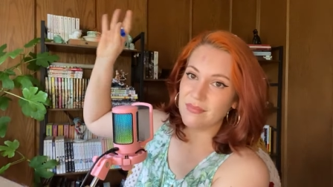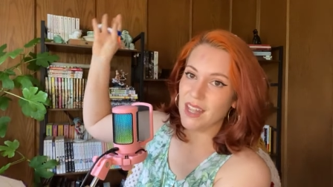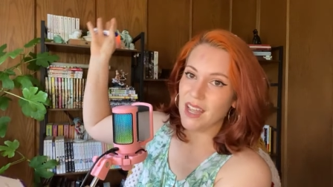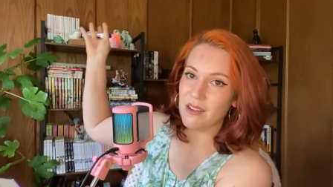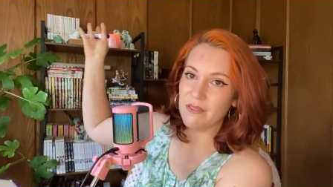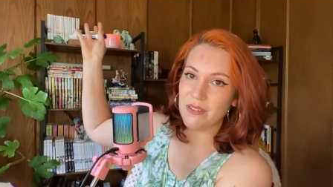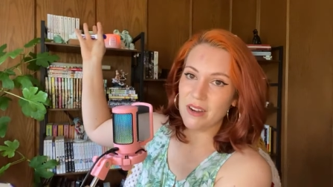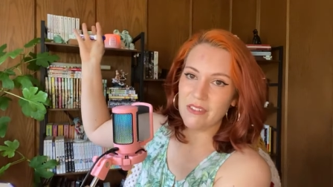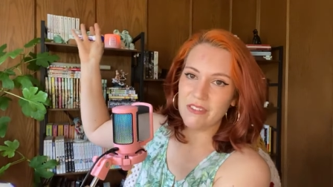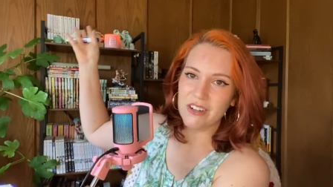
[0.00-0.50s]

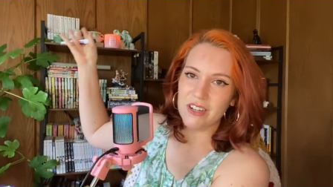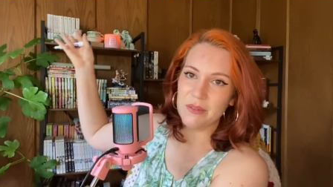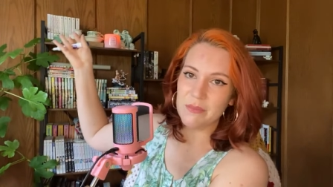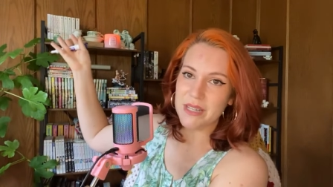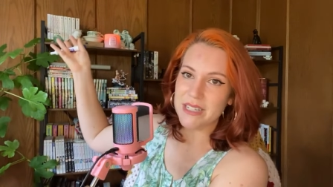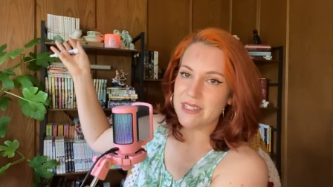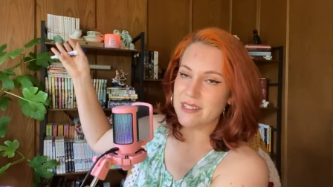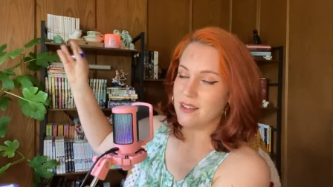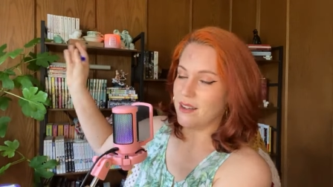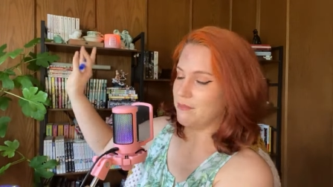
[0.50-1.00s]
I've, I've already
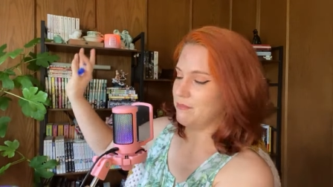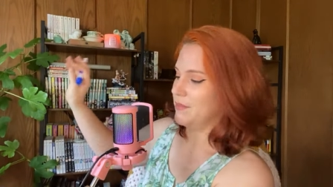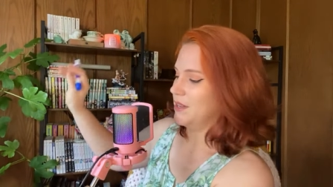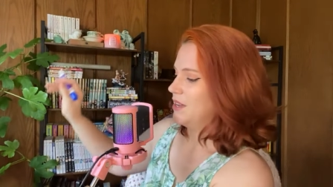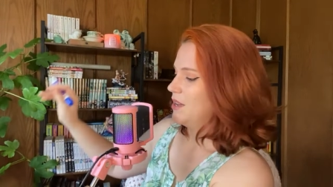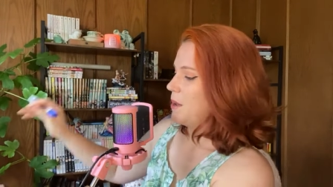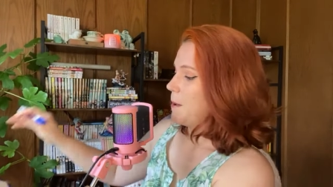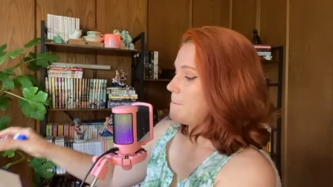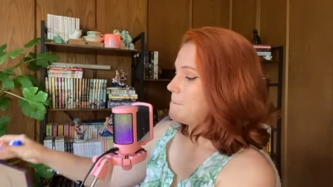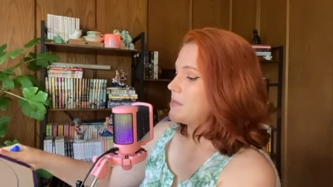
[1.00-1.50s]
messed up
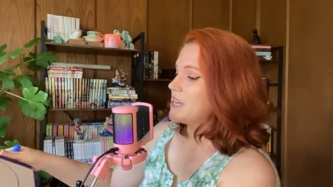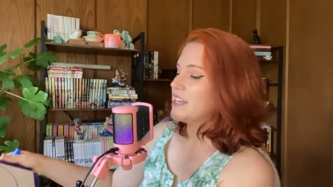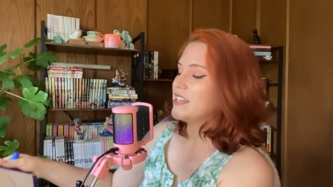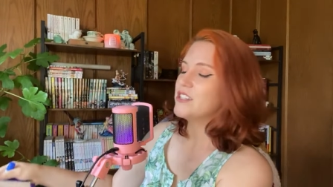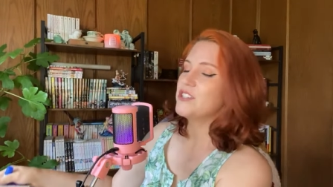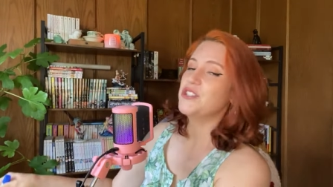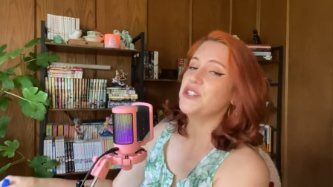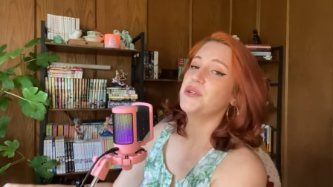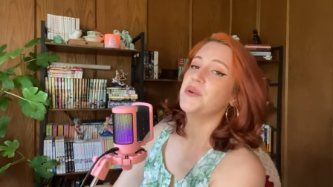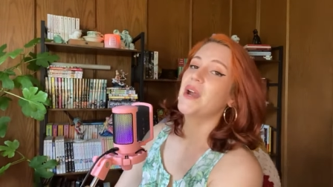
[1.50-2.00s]

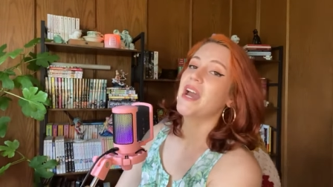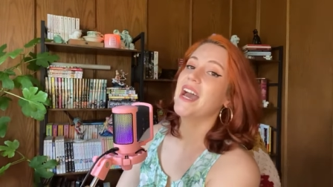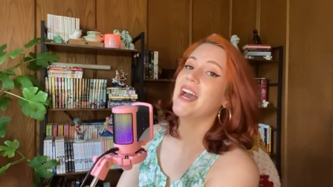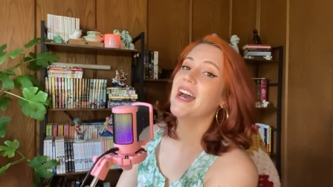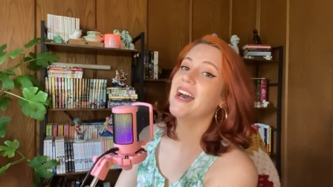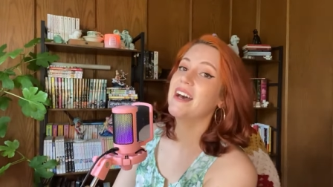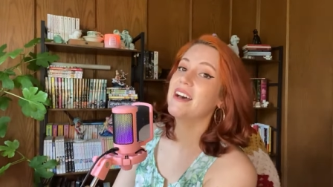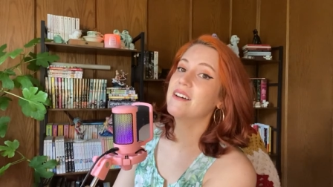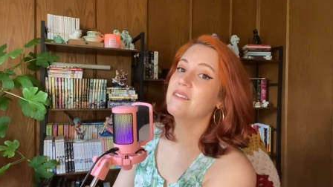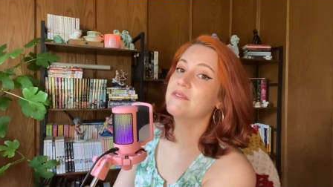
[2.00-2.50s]
because you
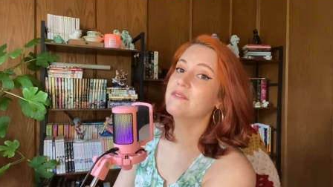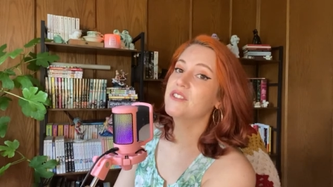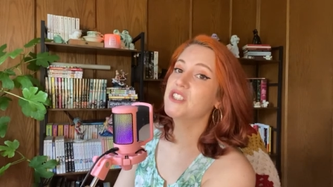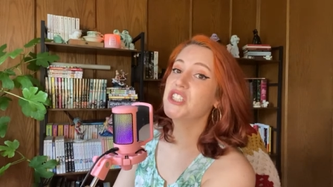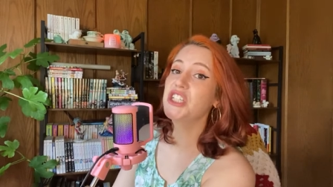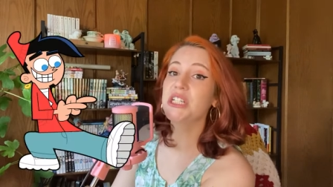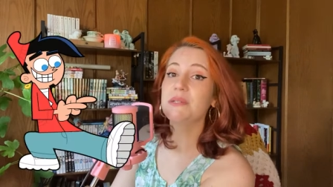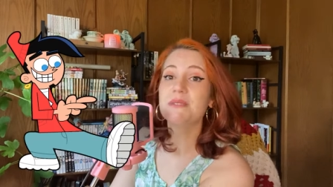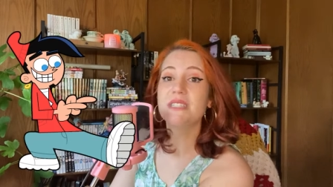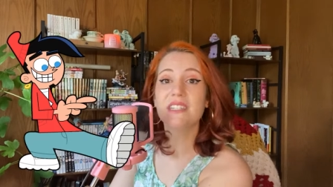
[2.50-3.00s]
have
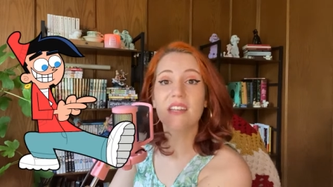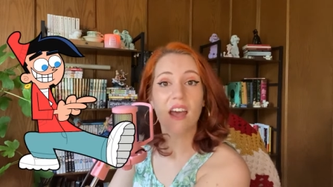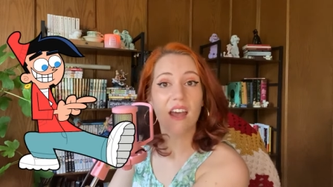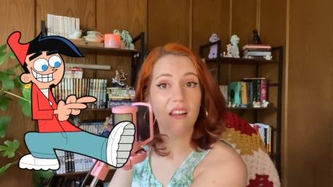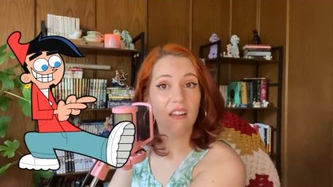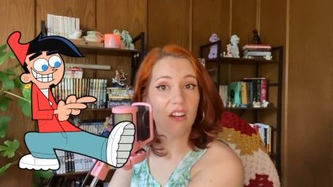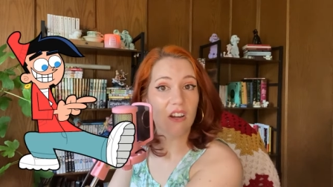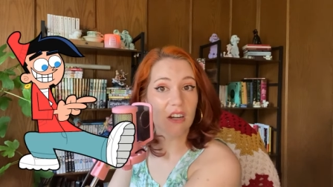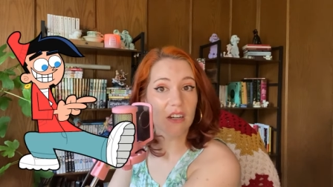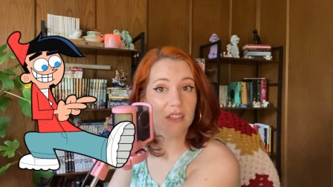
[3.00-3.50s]
Chip
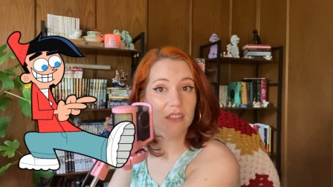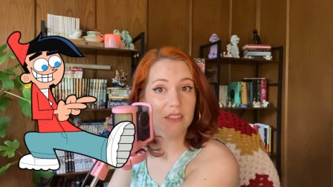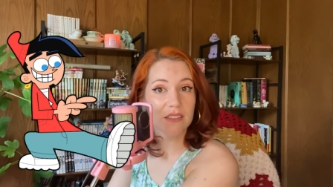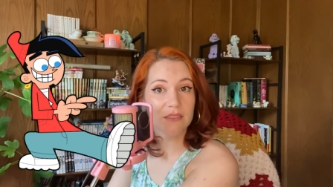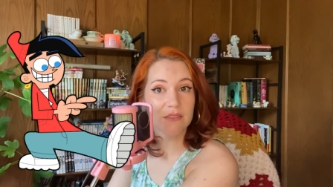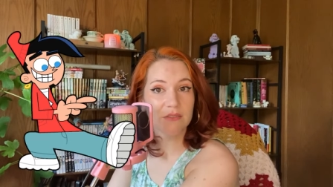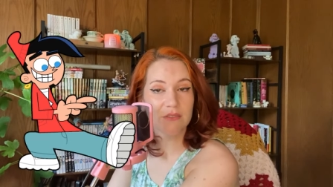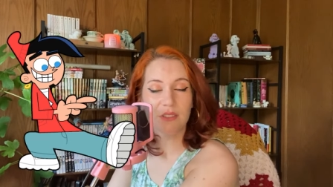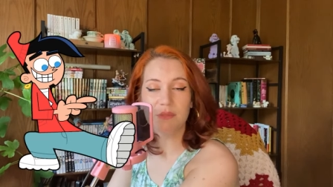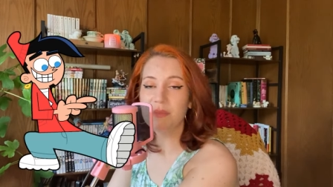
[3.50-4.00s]
Skylark
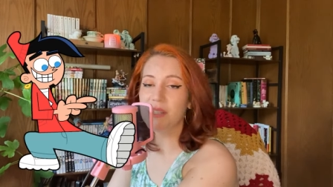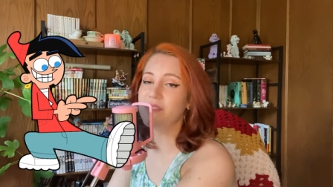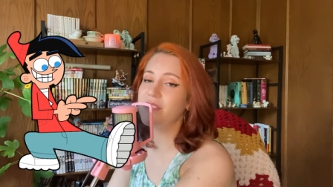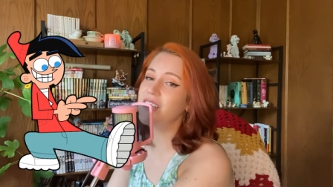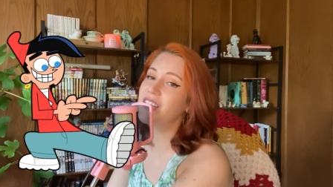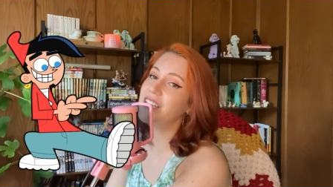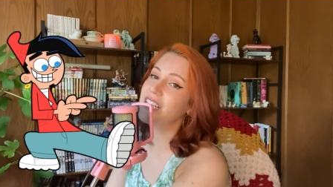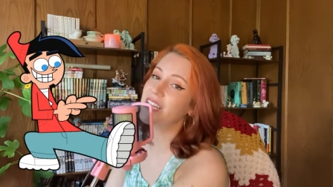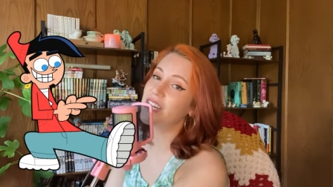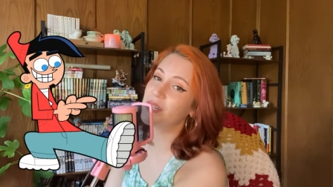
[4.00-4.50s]
from the
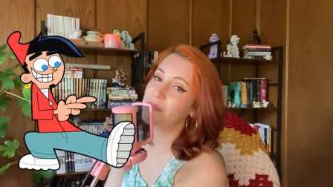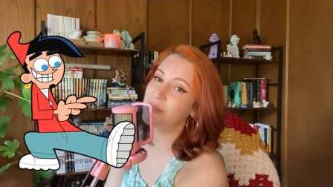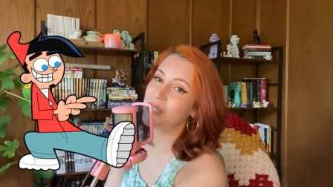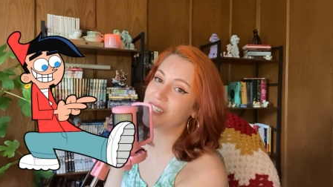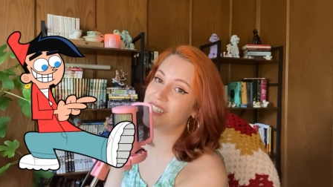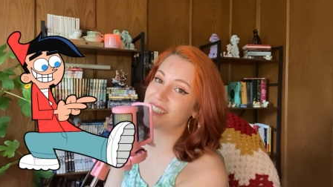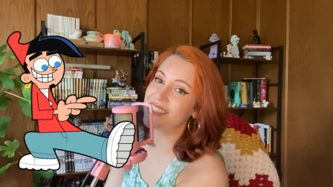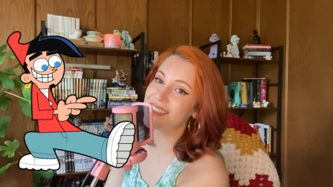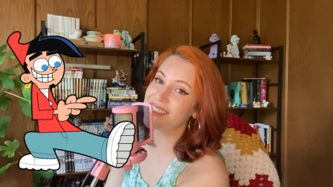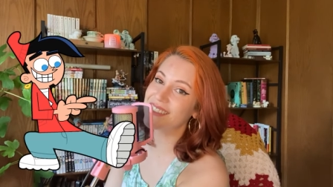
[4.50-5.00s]
Fairly Odd
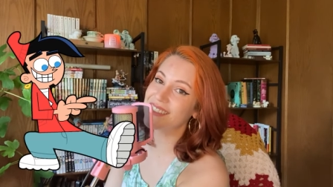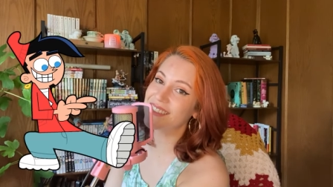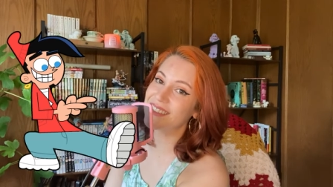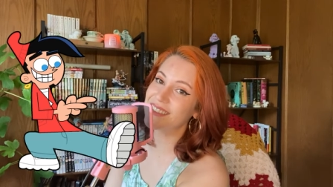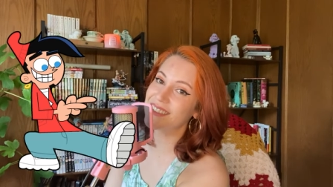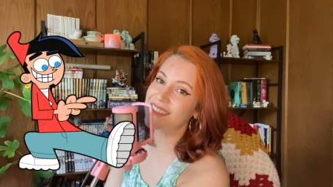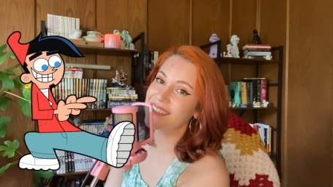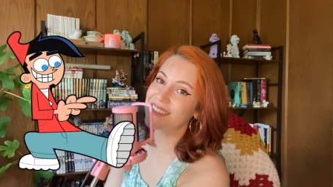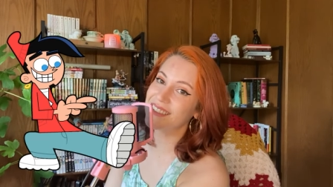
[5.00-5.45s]
Parents,